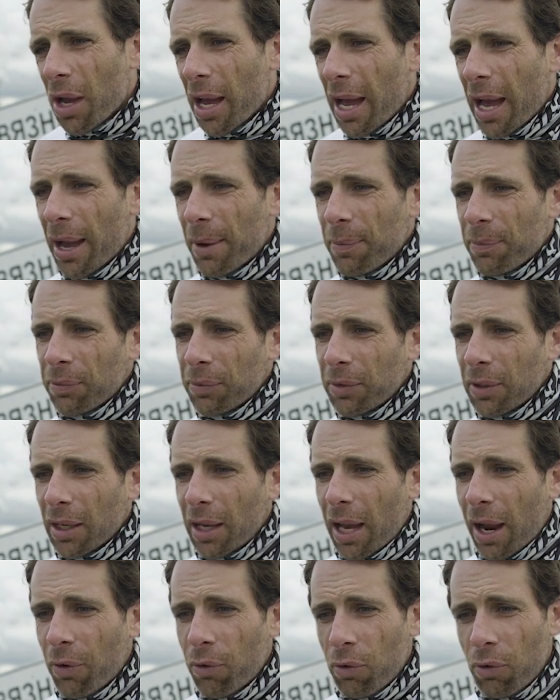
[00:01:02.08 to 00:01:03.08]

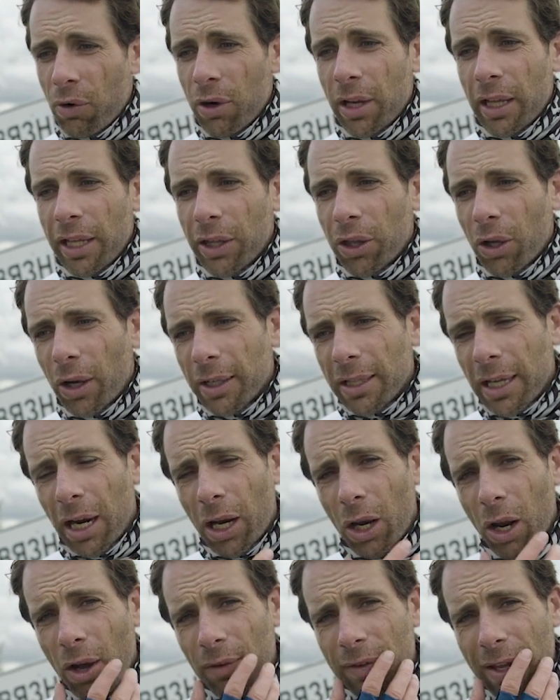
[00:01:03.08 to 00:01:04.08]
I really thought I'd done
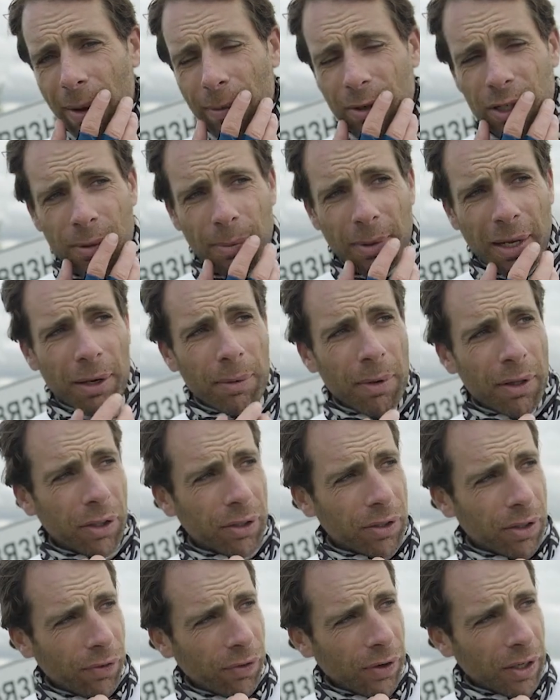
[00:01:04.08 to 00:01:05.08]
a lot of damage to begin with,
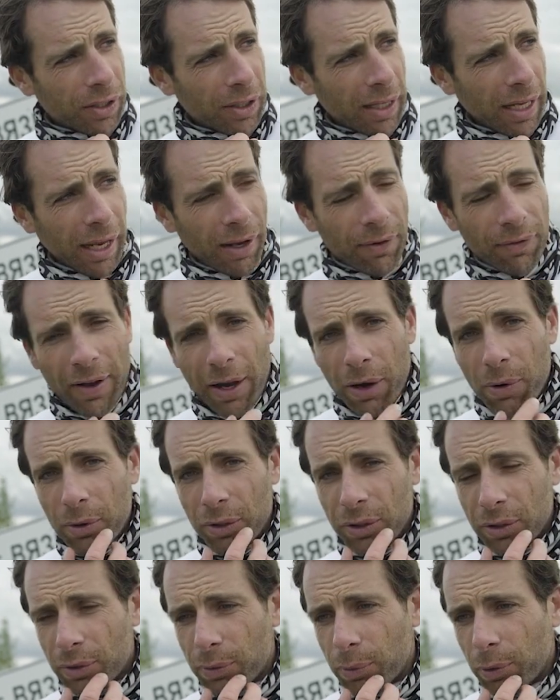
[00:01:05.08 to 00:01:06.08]
because the first thing I felt
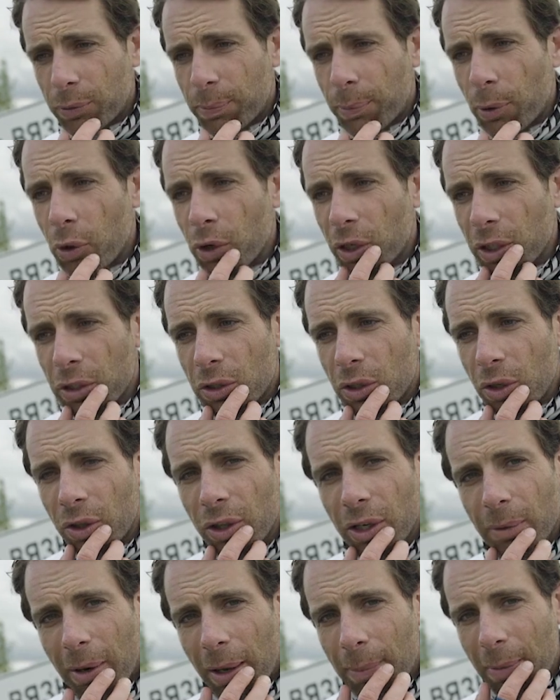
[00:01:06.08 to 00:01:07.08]
was broken
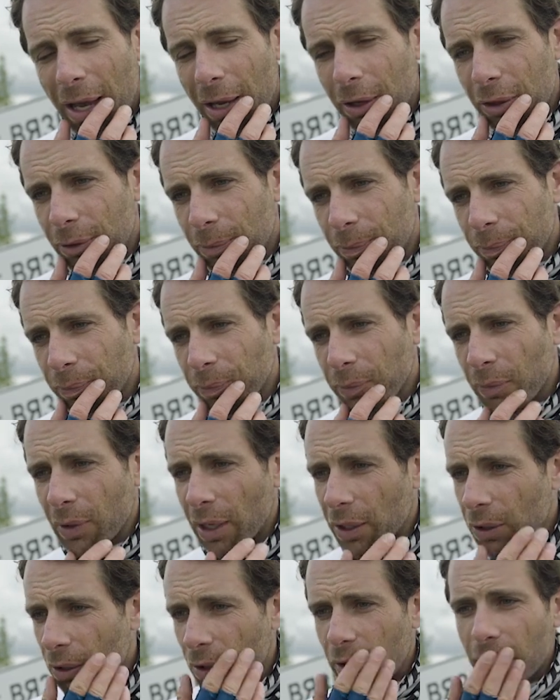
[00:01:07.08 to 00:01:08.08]
tooth in my mouth.
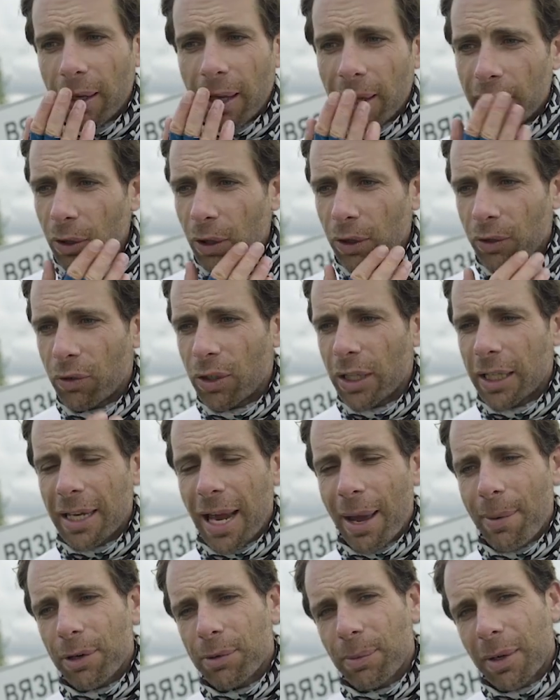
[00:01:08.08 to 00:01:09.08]
I thought I'd really
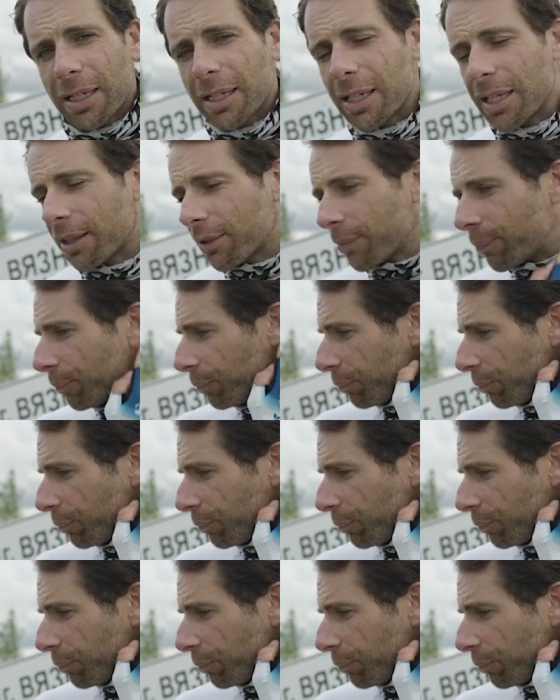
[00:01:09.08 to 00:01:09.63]
damaged my teeth.